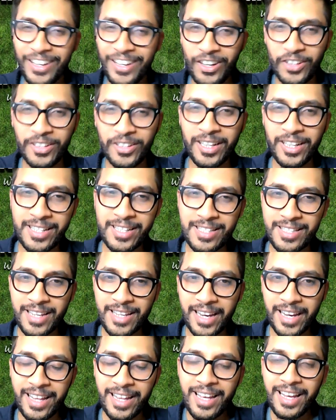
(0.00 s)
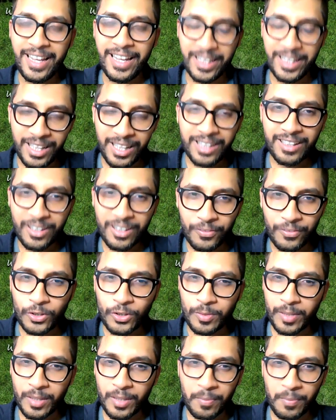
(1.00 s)
on United's side. And luck, of course,
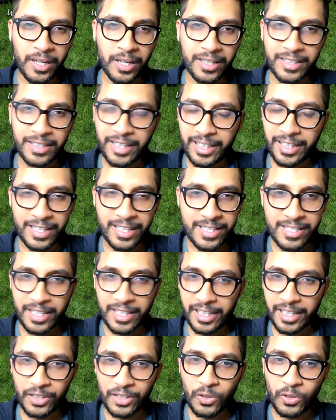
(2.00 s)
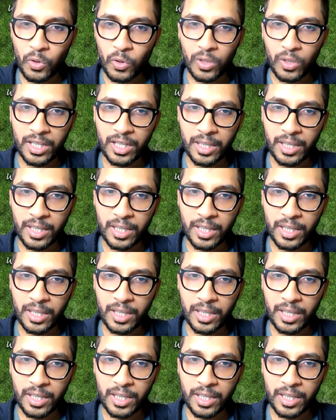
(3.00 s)
played a part in getting the second goal.